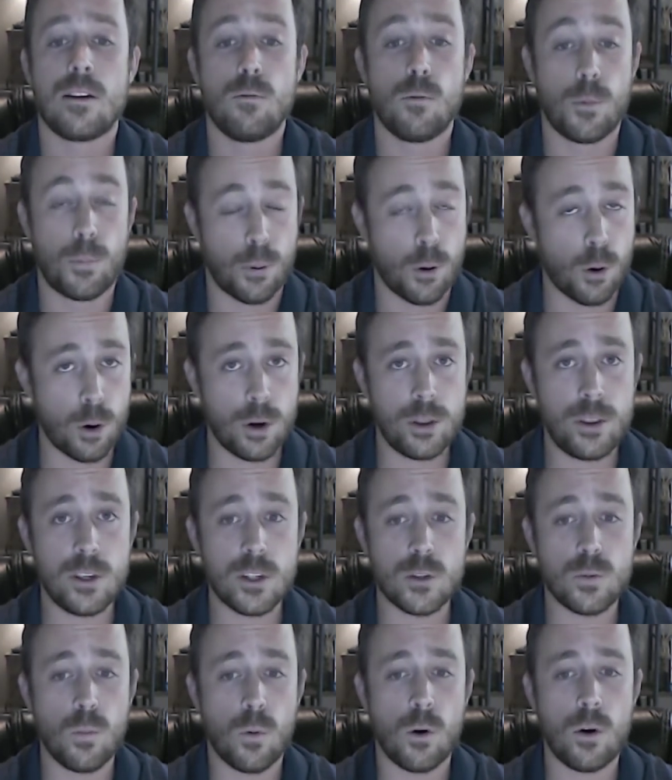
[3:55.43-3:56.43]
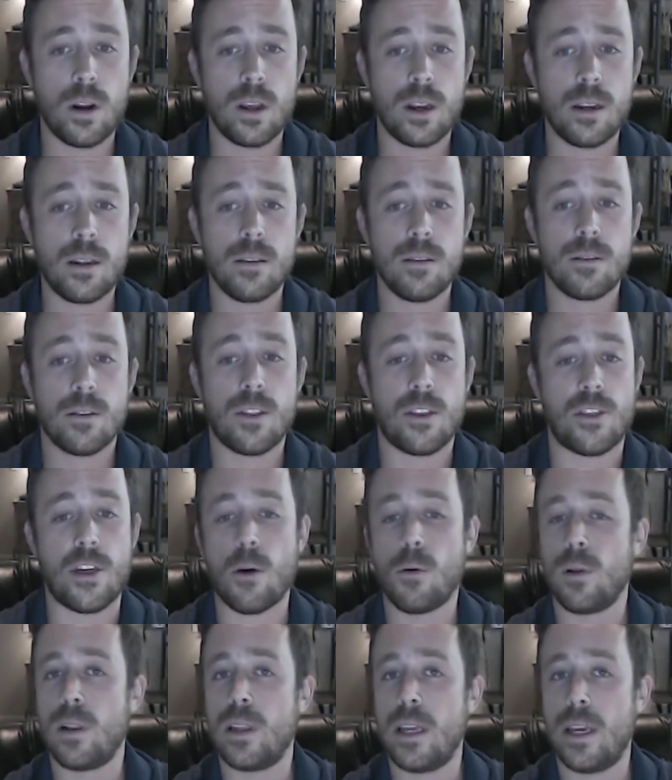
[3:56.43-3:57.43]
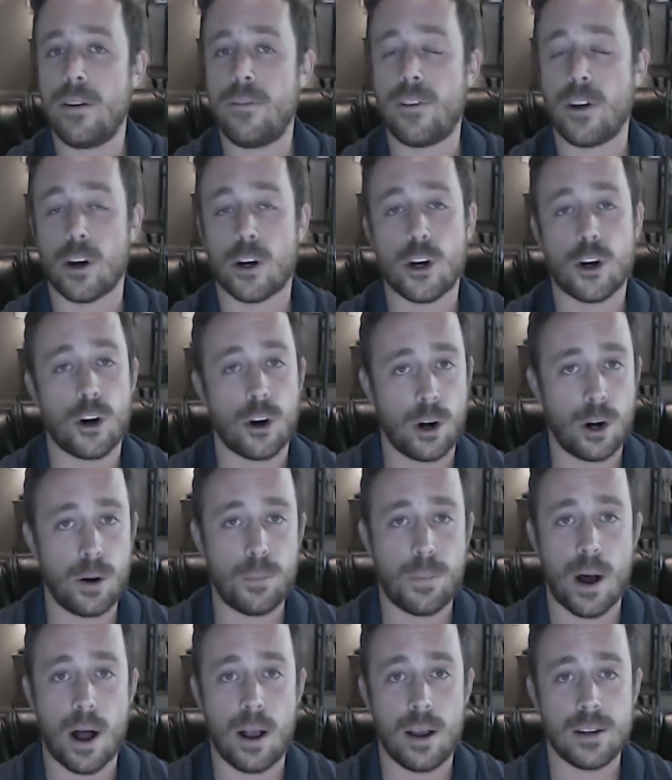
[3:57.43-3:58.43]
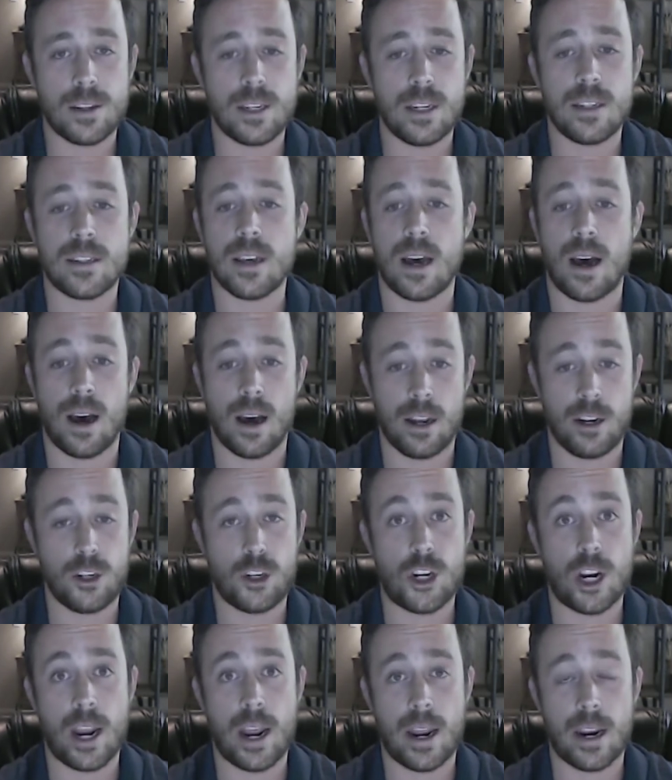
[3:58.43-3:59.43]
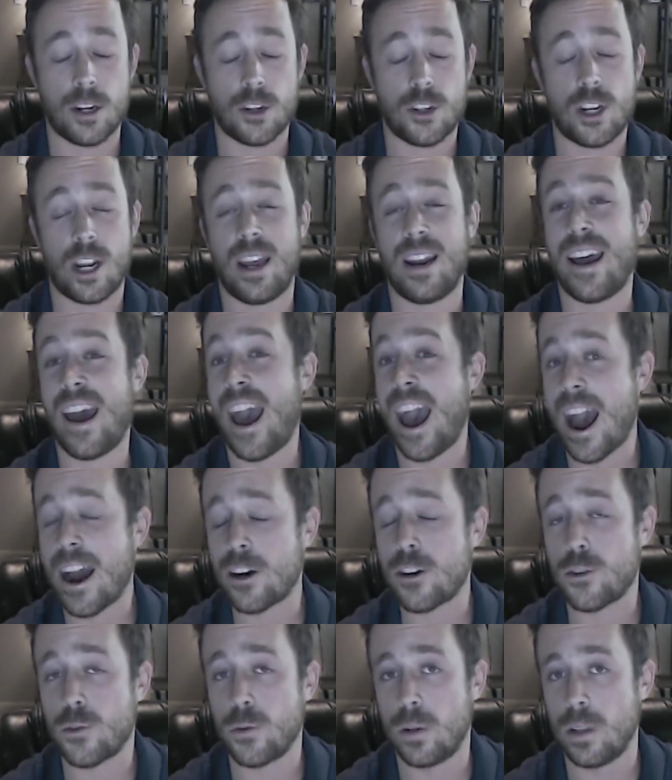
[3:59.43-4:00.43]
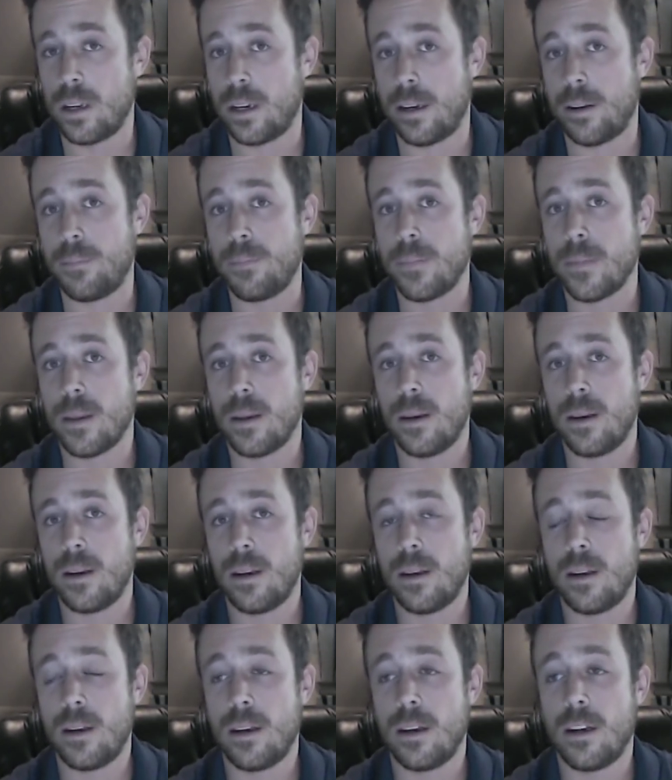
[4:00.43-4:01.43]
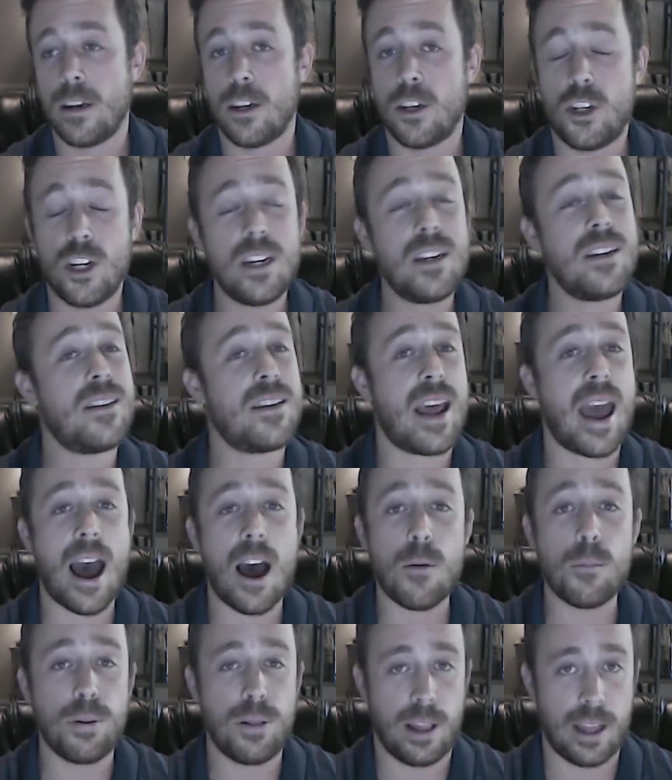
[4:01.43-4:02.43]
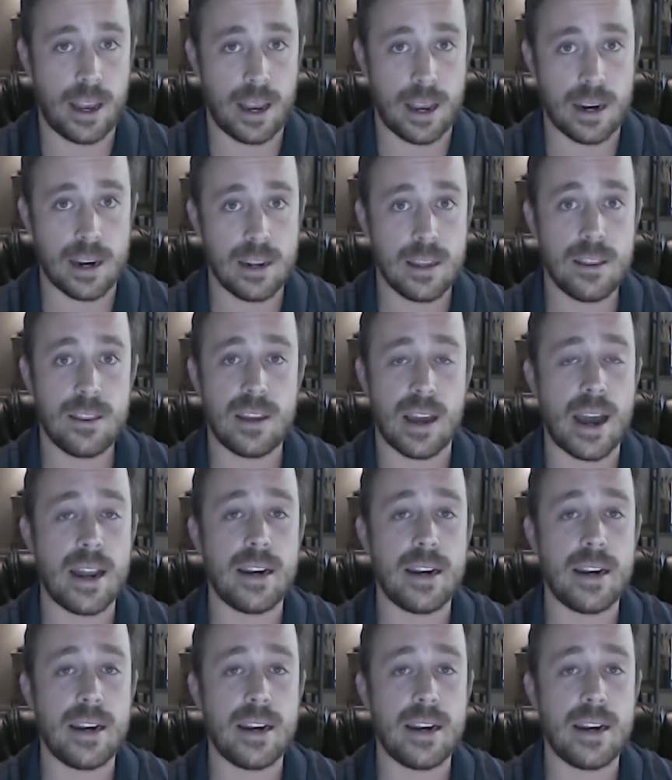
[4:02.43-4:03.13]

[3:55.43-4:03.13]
reported this morning that they will leave their current policies unchanged. And actually, she downplayed the